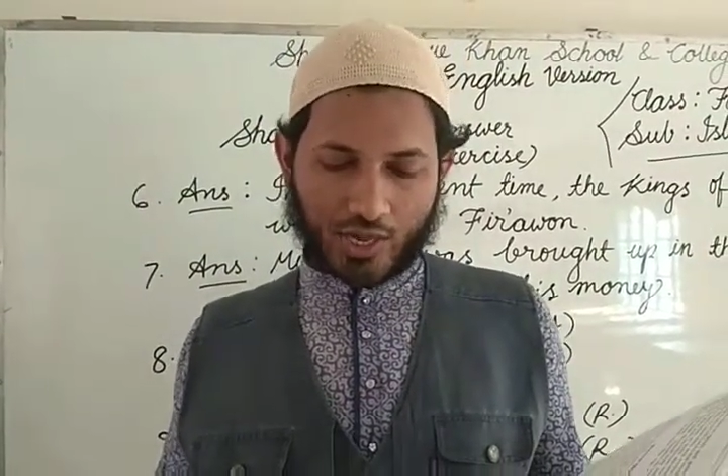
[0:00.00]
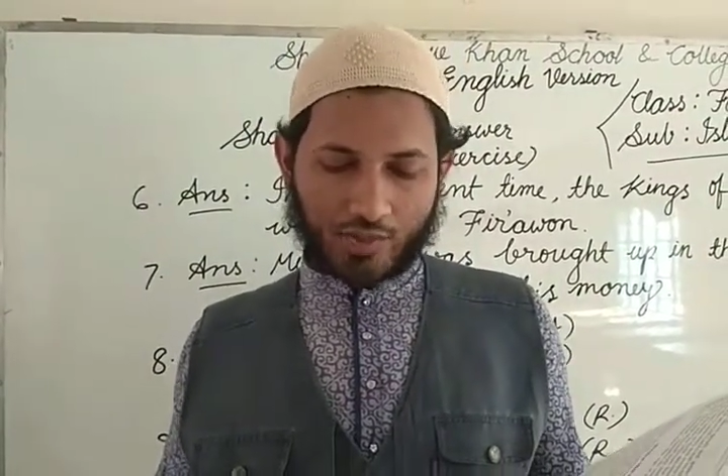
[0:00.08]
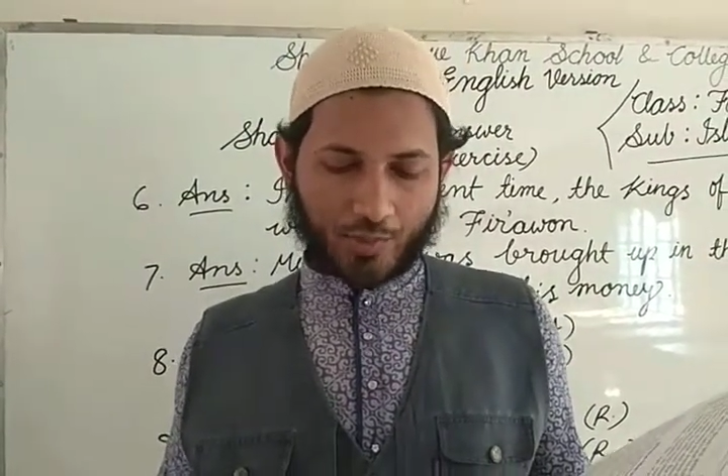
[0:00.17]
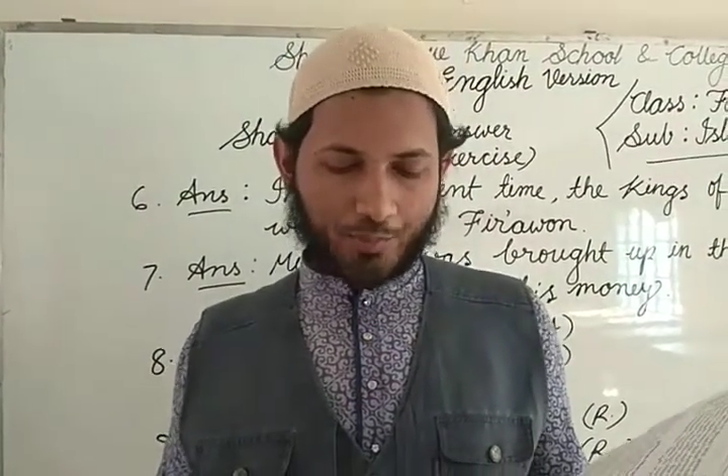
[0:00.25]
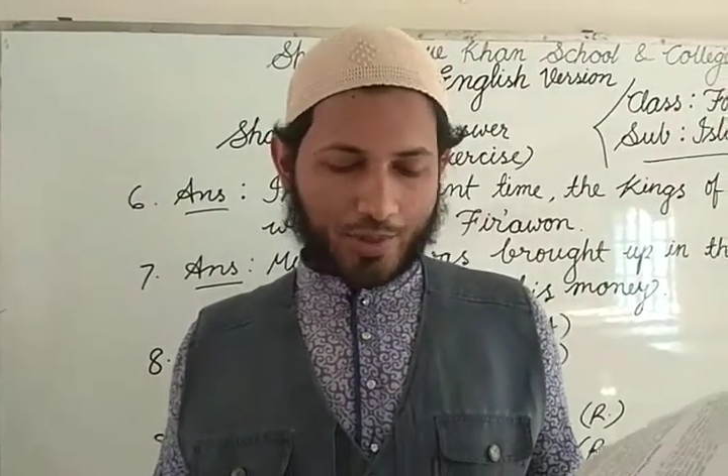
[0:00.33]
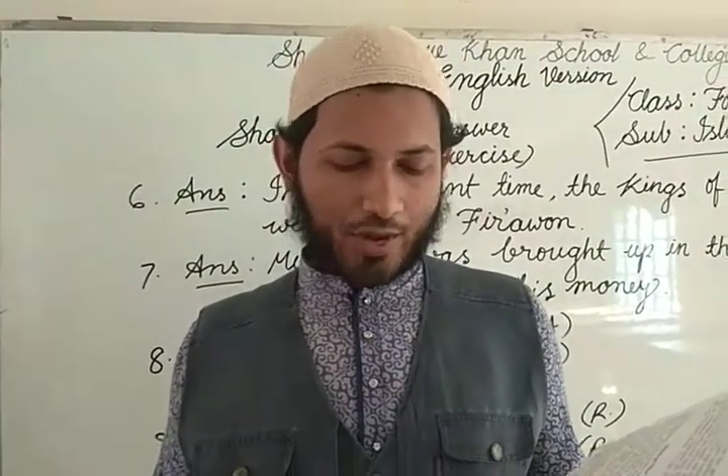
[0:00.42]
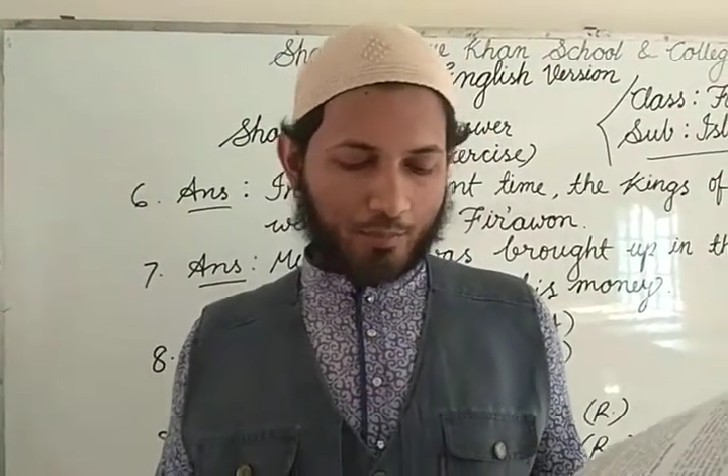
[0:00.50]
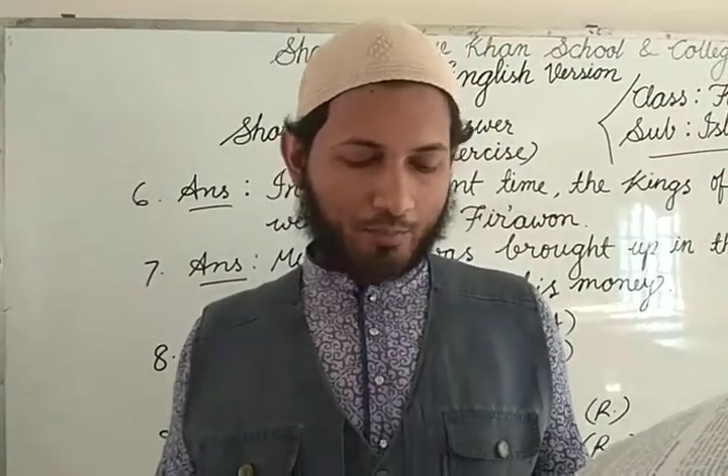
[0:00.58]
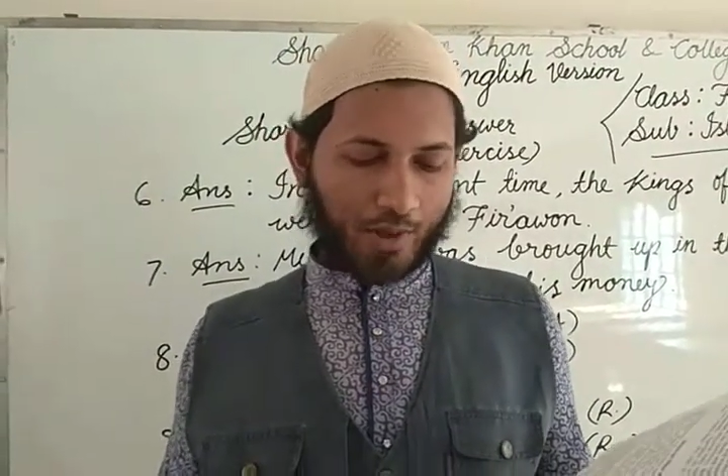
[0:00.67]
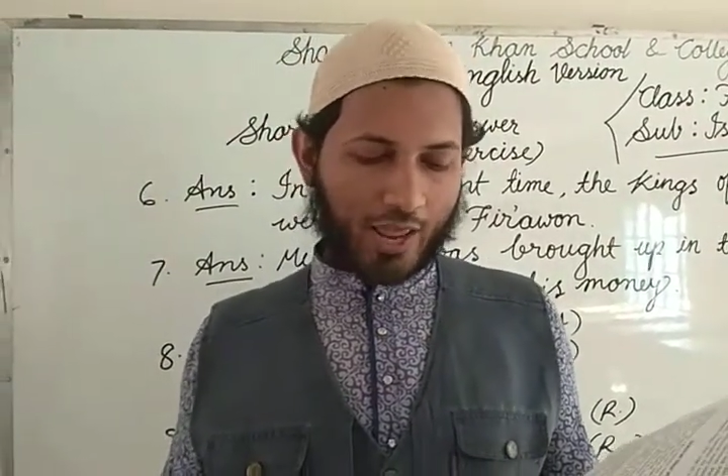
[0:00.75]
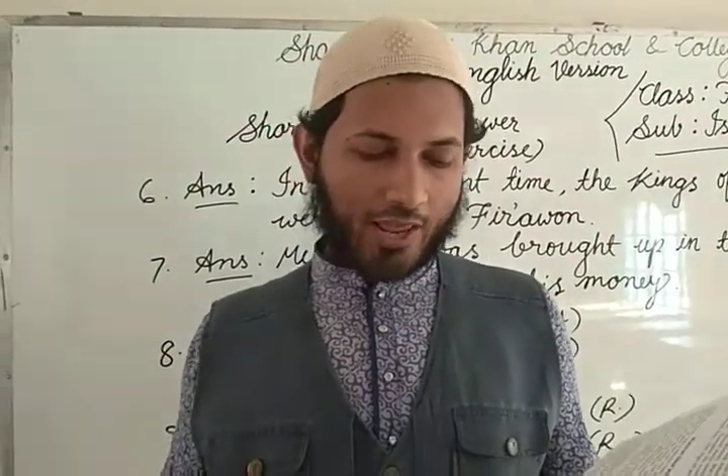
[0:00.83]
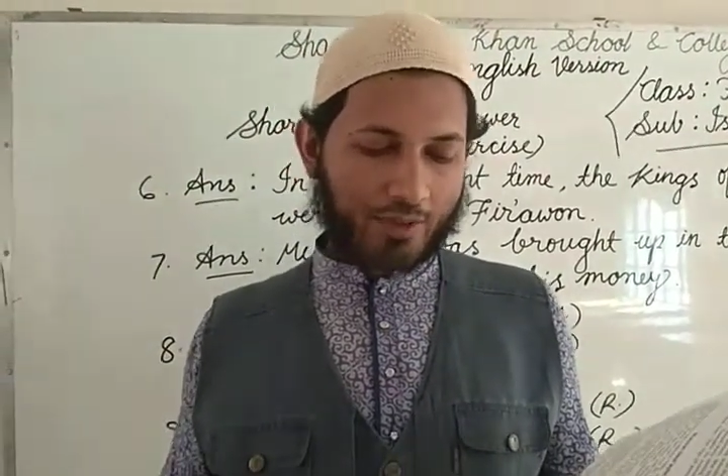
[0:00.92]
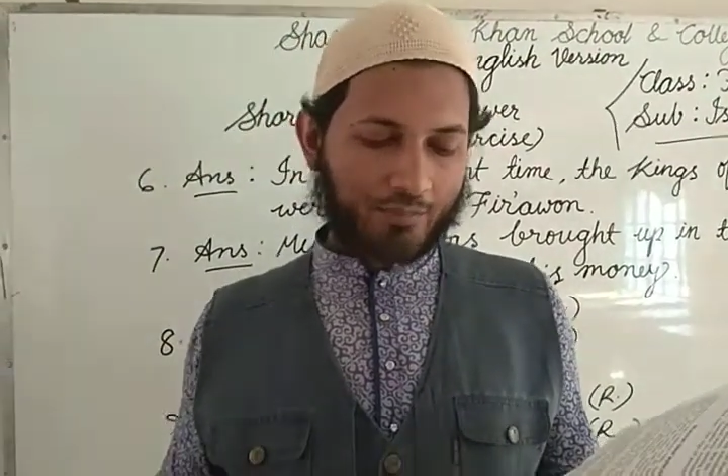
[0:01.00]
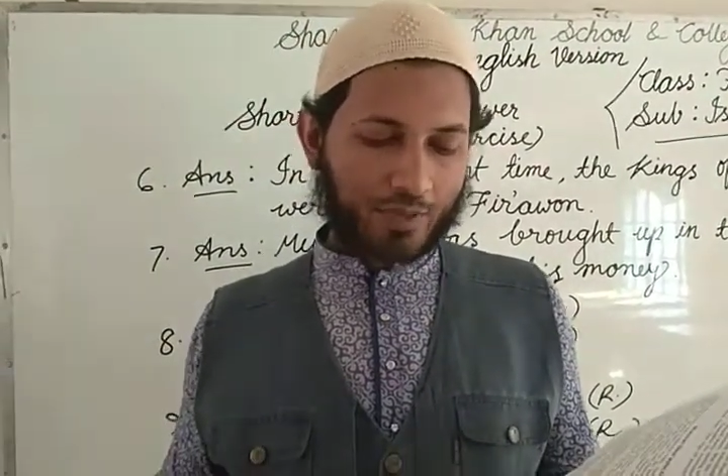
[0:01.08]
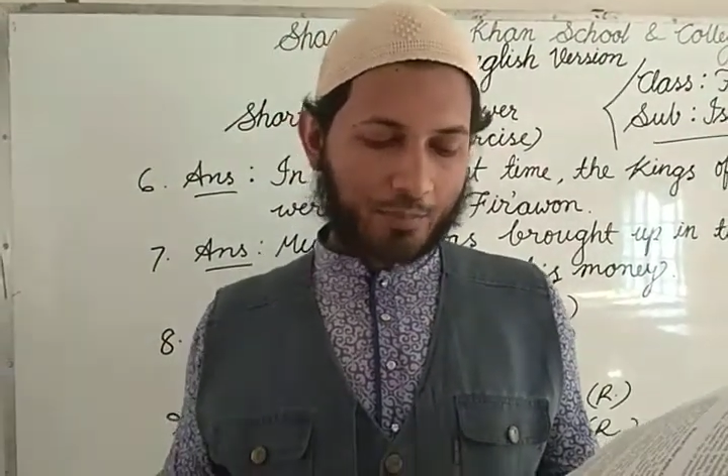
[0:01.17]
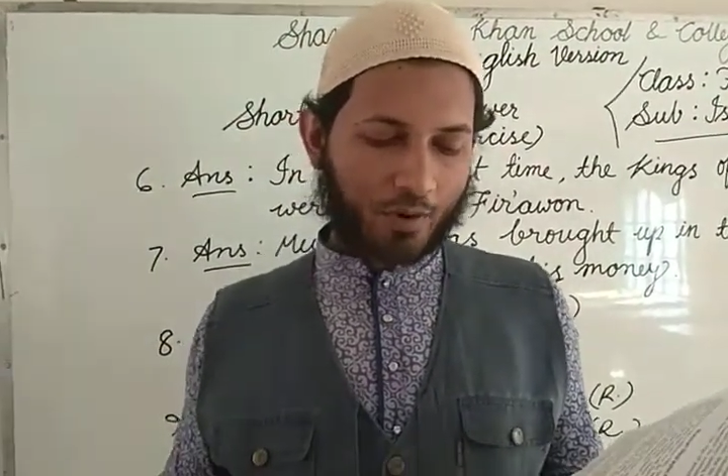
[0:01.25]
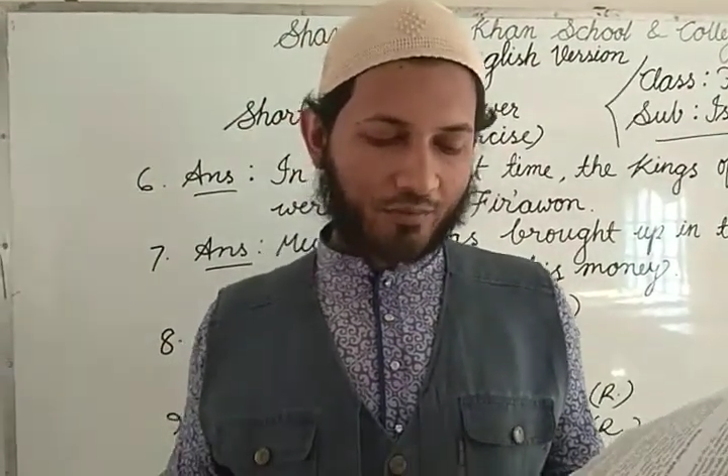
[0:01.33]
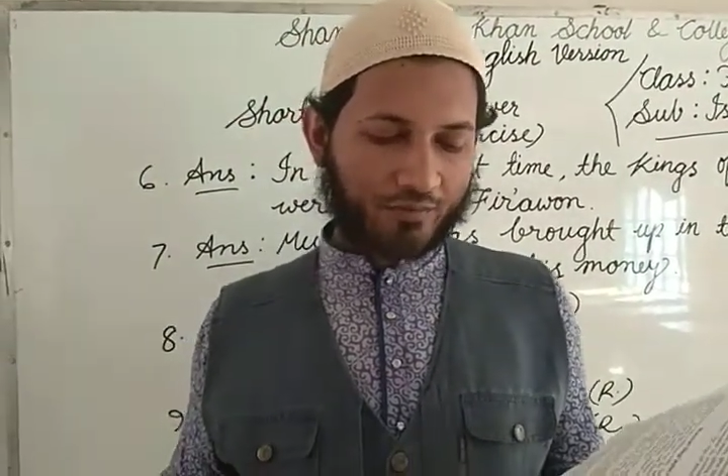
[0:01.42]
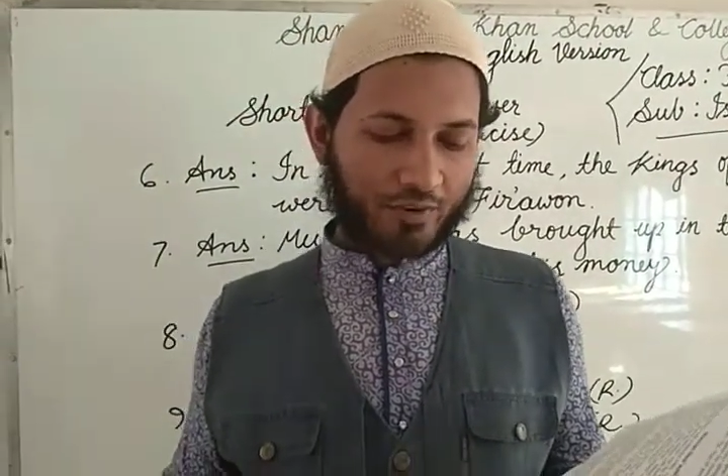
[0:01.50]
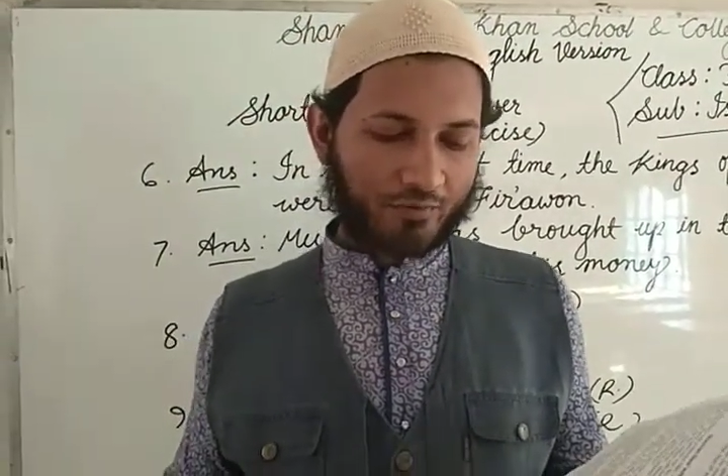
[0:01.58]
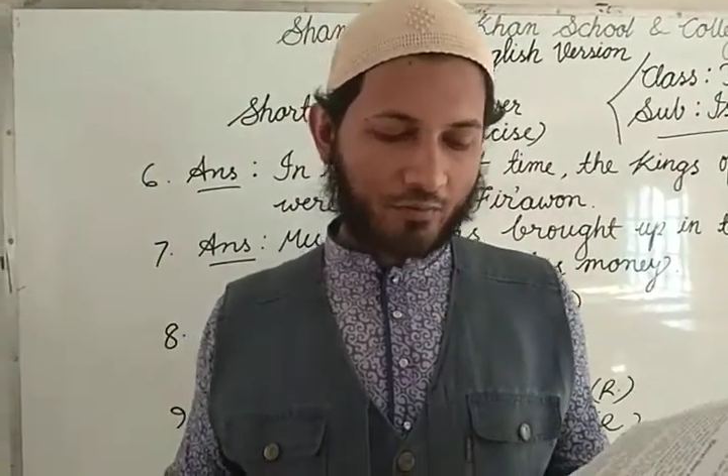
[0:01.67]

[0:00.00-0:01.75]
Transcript: They blamed the Prophet